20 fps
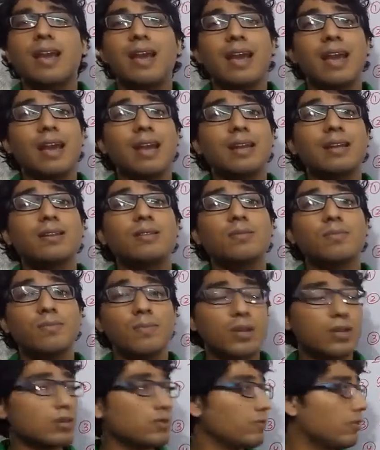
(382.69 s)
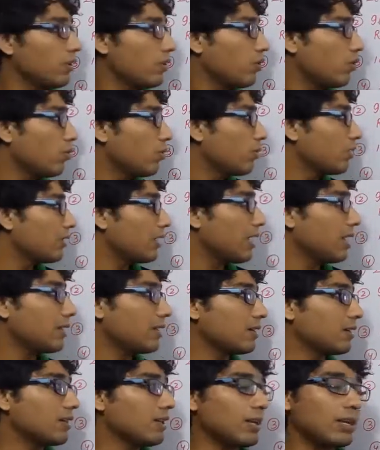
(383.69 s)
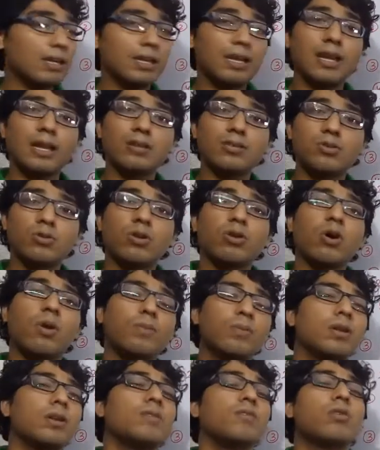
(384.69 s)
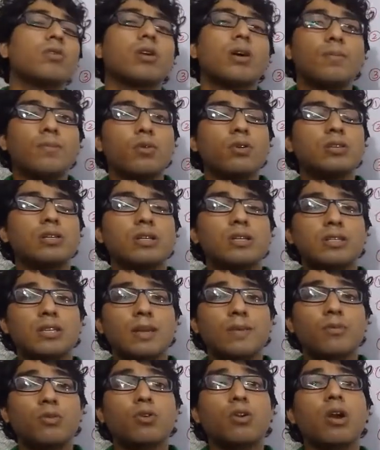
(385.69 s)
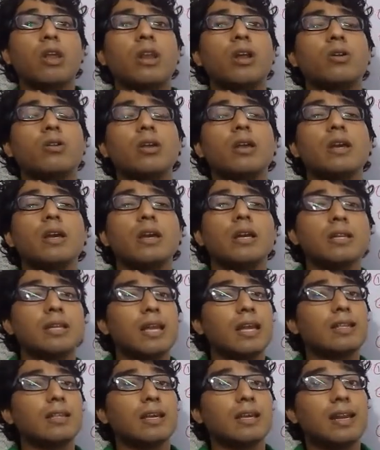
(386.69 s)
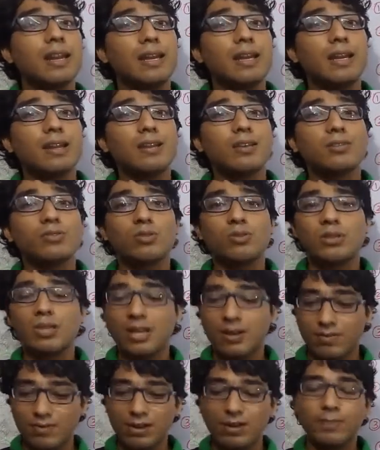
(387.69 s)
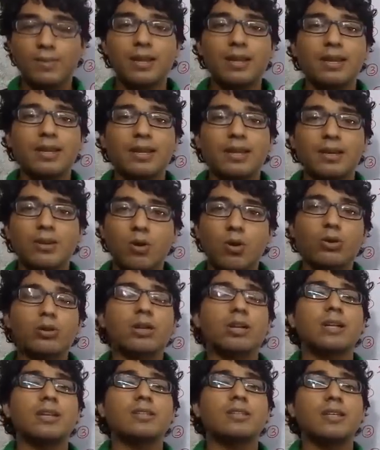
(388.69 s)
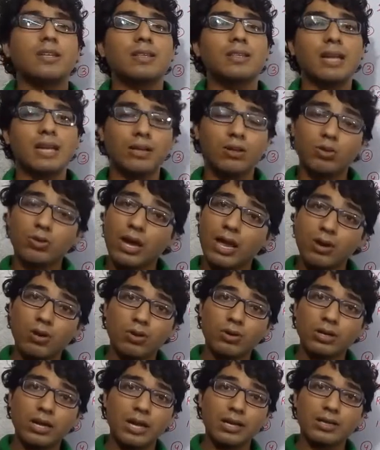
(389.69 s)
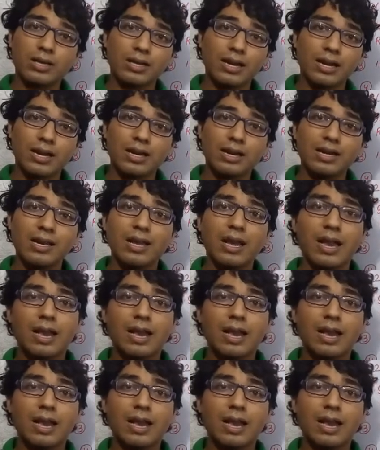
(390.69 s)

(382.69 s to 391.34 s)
And because we know that in case you are opting for composition scheme, you cannot take the credit, so there will be contradiction that you cannot take the credit,